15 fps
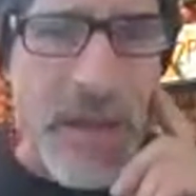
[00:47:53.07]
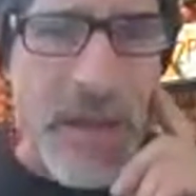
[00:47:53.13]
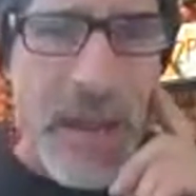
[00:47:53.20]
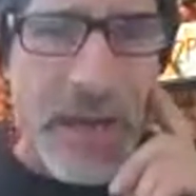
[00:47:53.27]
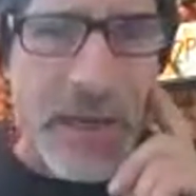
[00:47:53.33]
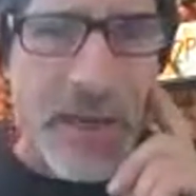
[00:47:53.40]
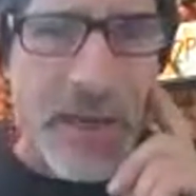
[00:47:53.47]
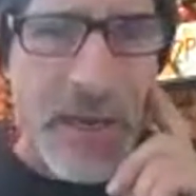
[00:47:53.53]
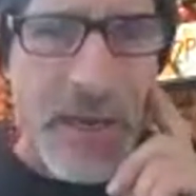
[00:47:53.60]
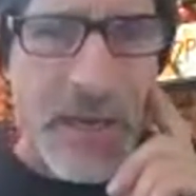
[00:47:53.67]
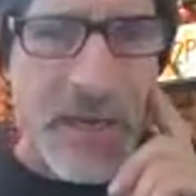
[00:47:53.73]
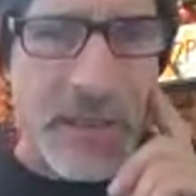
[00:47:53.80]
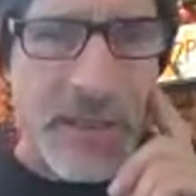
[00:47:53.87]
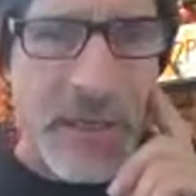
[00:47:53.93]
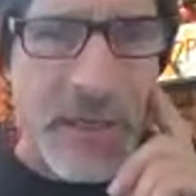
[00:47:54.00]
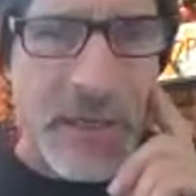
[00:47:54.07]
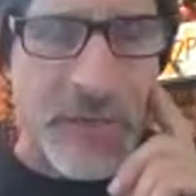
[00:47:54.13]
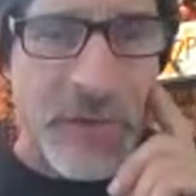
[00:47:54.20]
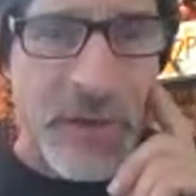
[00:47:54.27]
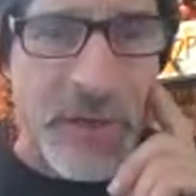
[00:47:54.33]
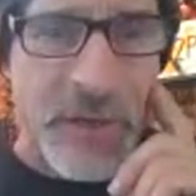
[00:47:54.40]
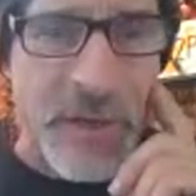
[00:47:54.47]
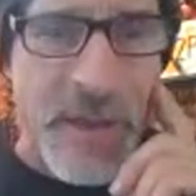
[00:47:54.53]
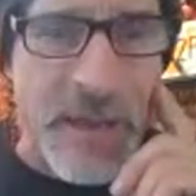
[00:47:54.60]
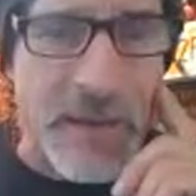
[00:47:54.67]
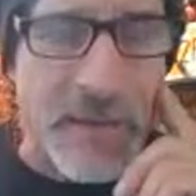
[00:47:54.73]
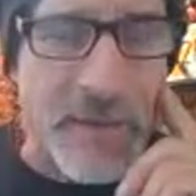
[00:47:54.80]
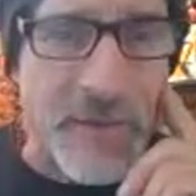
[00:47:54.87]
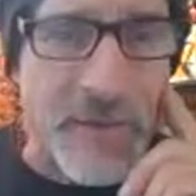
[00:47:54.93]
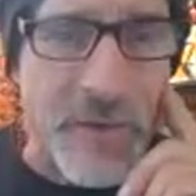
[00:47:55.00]
Canadian link for you, man.
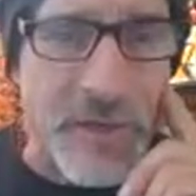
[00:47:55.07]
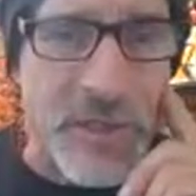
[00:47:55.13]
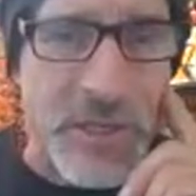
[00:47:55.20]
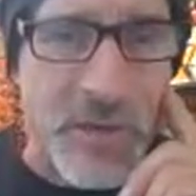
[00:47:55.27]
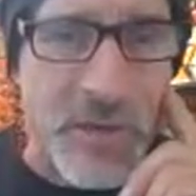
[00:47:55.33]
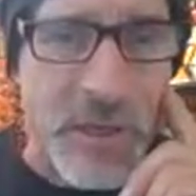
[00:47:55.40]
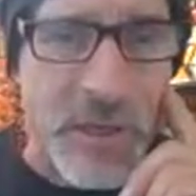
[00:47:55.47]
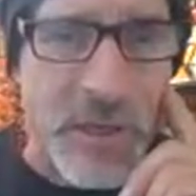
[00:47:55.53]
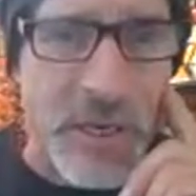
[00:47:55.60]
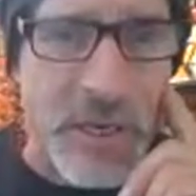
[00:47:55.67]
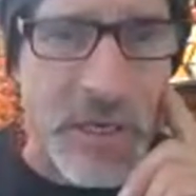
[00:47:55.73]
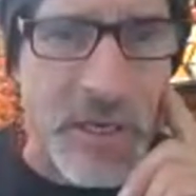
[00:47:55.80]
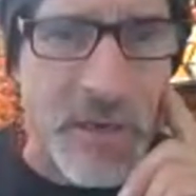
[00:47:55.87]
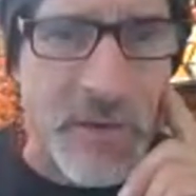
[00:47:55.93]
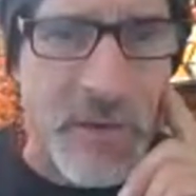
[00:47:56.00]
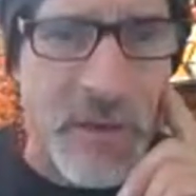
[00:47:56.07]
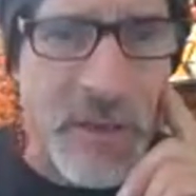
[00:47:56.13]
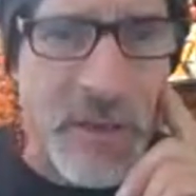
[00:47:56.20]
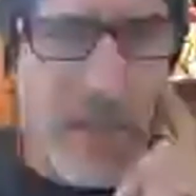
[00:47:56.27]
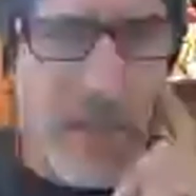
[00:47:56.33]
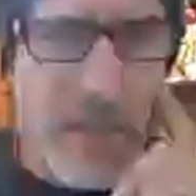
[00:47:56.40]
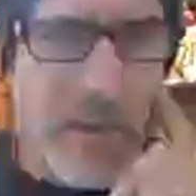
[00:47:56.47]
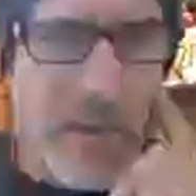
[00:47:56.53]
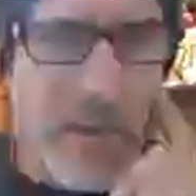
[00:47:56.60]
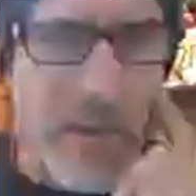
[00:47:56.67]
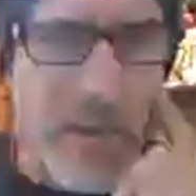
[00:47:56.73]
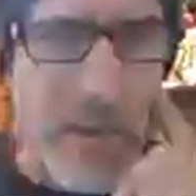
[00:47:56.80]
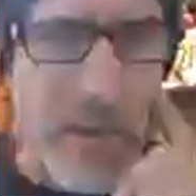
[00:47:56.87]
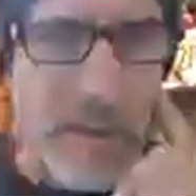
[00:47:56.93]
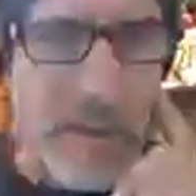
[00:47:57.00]
If you want to see what Canadian
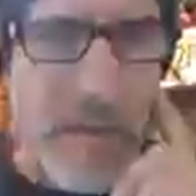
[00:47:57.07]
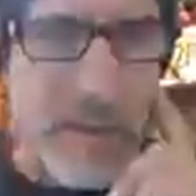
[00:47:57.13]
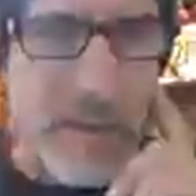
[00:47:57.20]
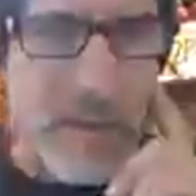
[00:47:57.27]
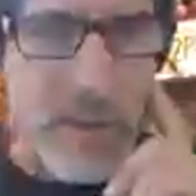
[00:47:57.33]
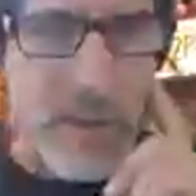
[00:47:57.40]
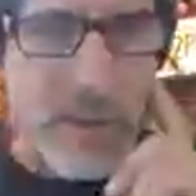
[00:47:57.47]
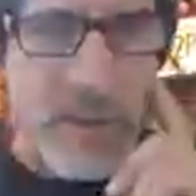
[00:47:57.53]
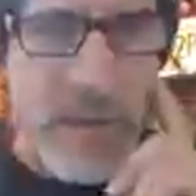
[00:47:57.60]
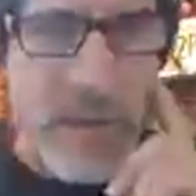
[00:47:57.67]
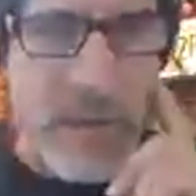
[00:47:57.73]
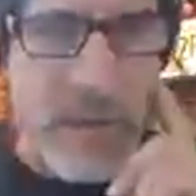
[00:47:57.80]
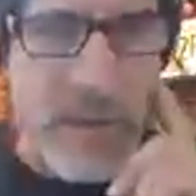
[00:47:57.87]
rednecks look like,